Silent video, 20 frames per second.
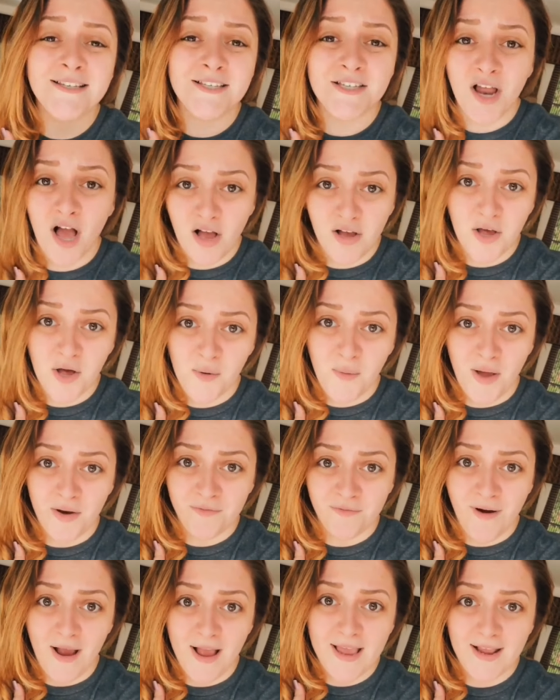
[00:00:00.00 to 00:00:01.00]
not go
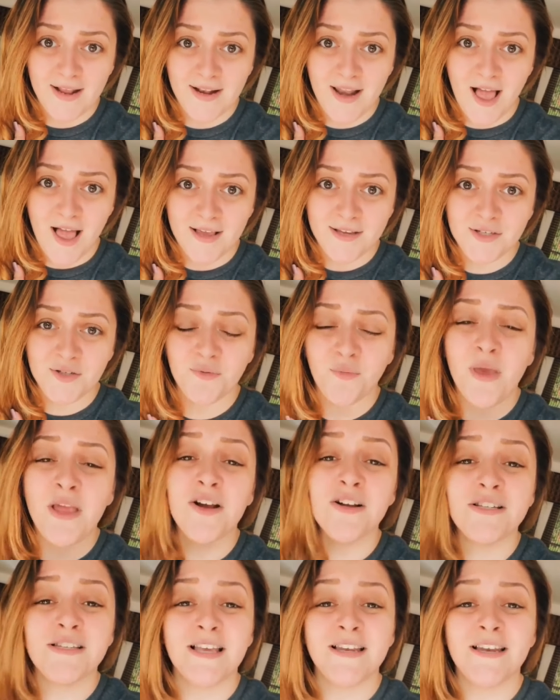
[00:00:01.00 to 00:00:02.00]
unrecognized. We are
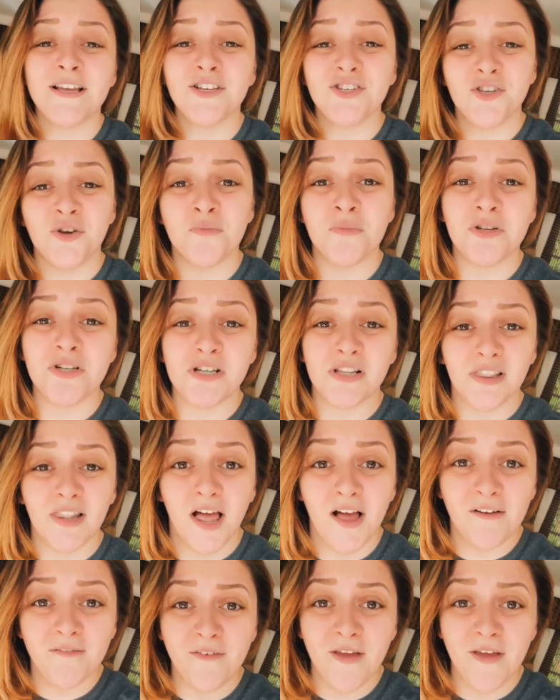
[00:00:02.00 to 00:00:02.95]
sending so much love